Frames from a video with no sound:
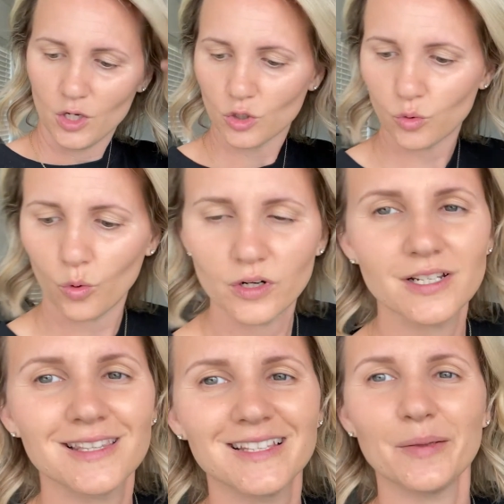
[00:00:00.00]
towards
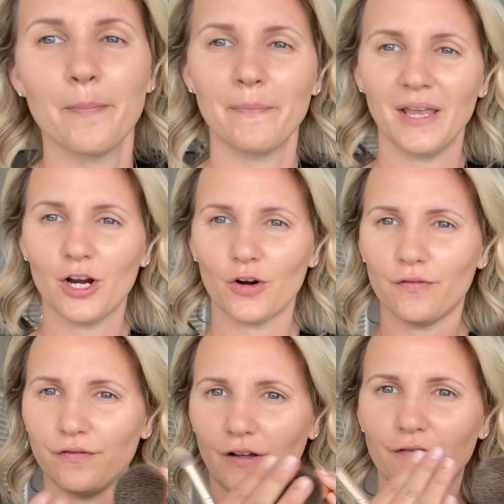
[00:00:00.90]
this bigger,
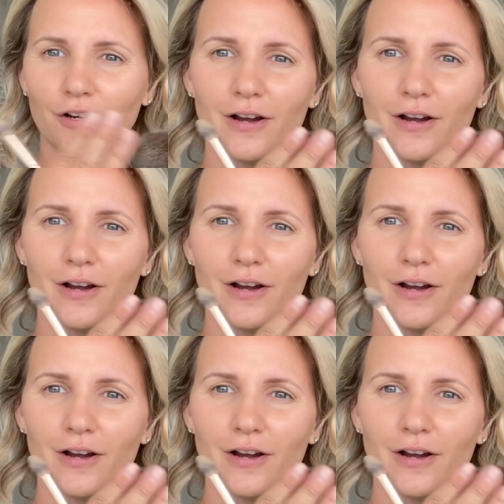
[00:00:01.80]
fluffier